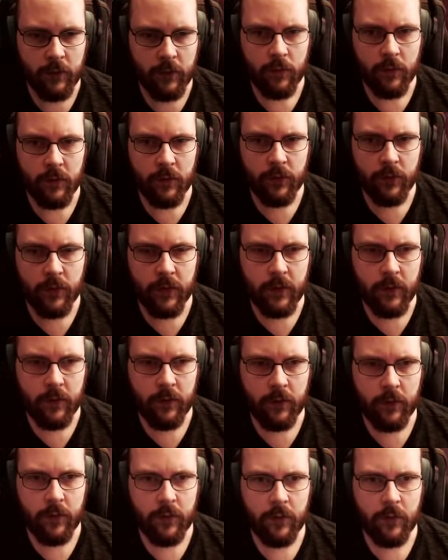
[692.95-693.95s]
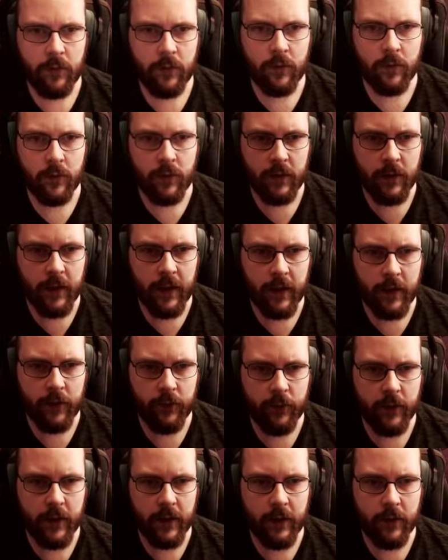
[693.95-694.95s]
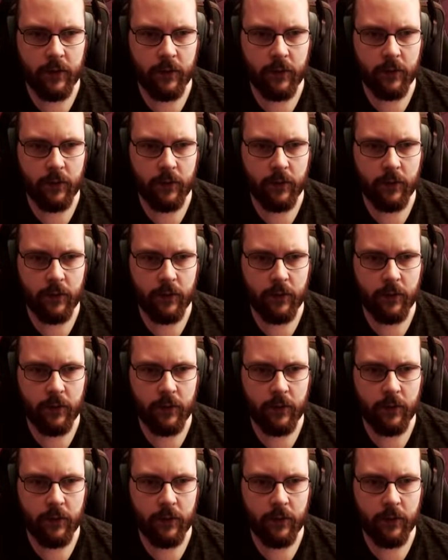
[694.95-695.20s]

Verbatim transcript: Why is there a ladder here?